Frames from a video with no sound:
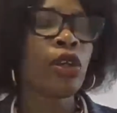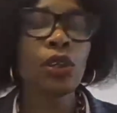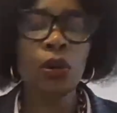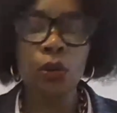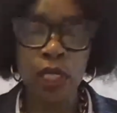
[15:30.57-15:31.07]

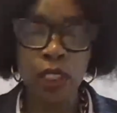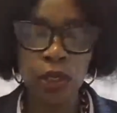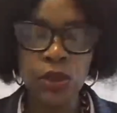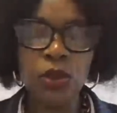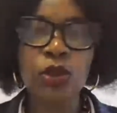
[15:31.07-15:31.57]

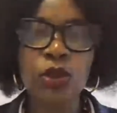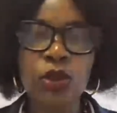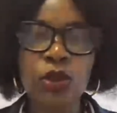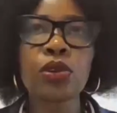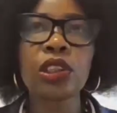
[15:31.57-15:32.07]
Once you
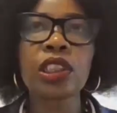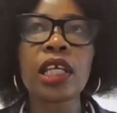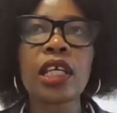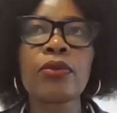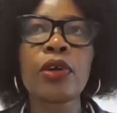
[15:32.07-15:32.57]

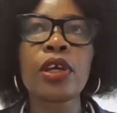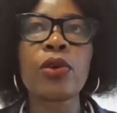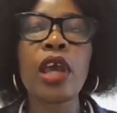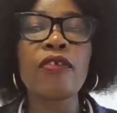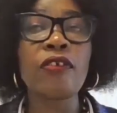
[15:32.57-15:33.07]

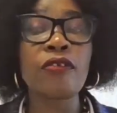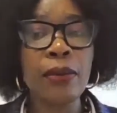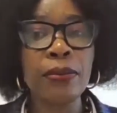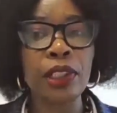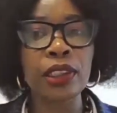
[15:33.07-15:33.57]
return, we
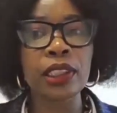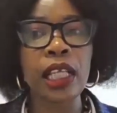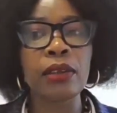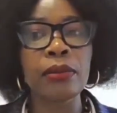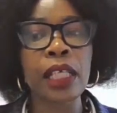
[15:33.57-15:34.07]
have a
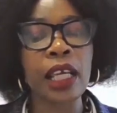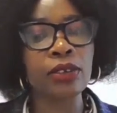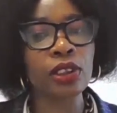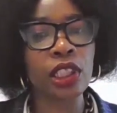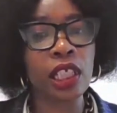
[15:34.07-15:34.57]
vibrant
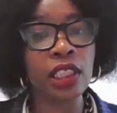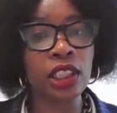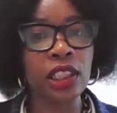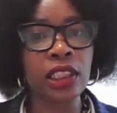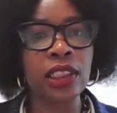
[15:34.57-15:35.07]
alumni
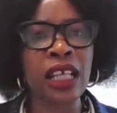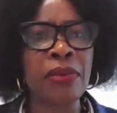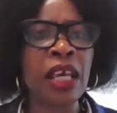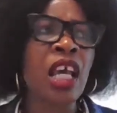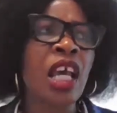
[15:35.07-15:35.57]
association in
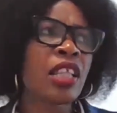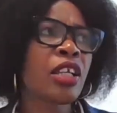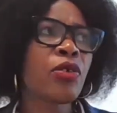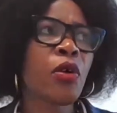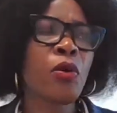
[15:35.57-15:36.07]
Zambia. I
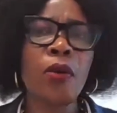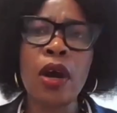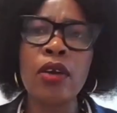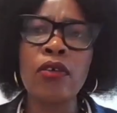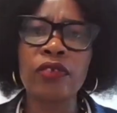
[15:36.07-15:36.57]
think we were
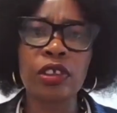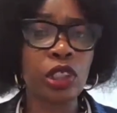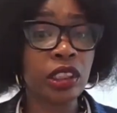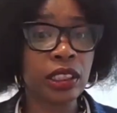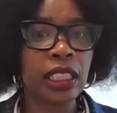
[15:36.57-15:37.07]
one of the
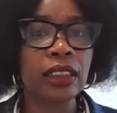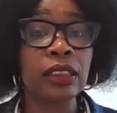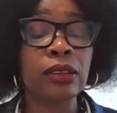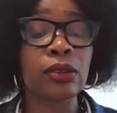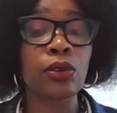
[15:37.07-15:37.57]

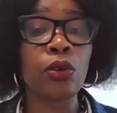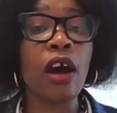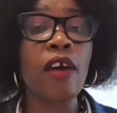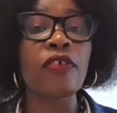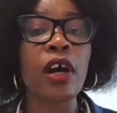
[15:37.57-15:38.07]
trendsetters to
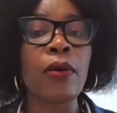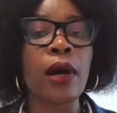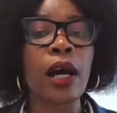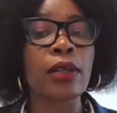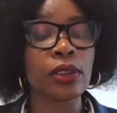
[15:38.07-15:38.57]
have
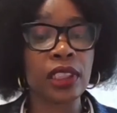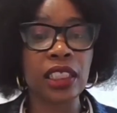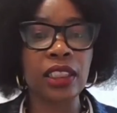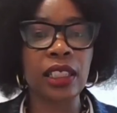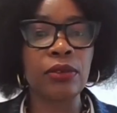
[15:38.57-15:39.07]
our
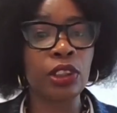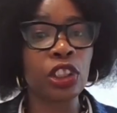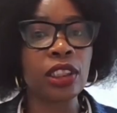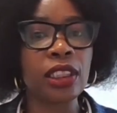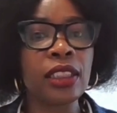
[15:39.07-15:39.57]
association
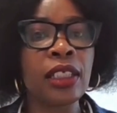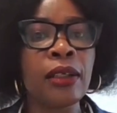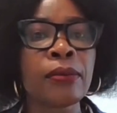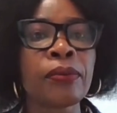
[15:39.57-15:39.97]
registered.